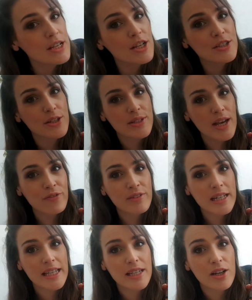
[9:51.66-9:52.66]
So
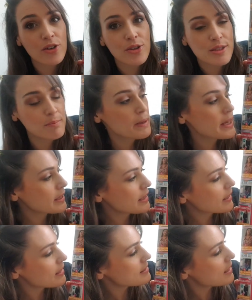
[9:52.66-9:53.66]
definitely got some
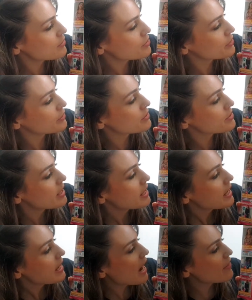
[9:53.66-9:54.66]
picnic essentials.
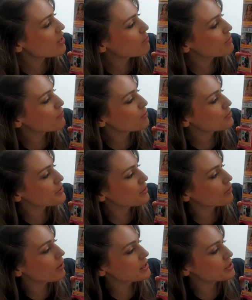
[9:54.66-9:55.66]
And then we've also
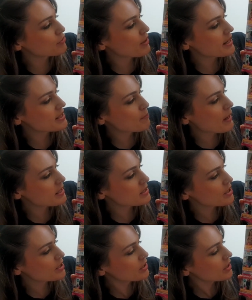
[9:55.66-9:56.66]
got a dress
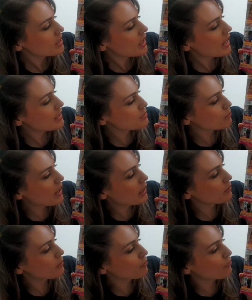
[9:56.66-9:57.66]
pattern as
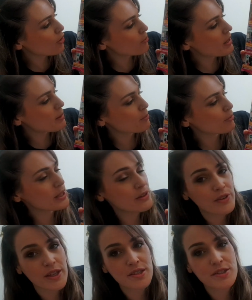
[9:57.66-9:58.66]
well from a
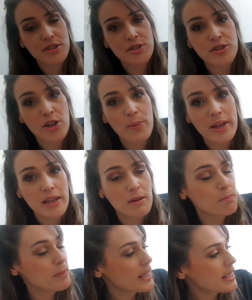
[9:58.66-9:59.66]
previous sewing
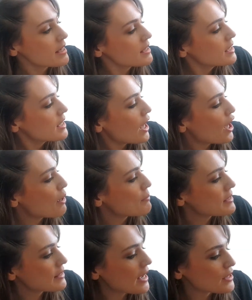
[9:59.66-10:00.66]
bee.
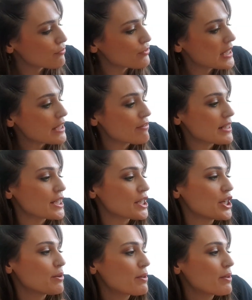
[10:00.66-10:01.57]
So that's really, really cute.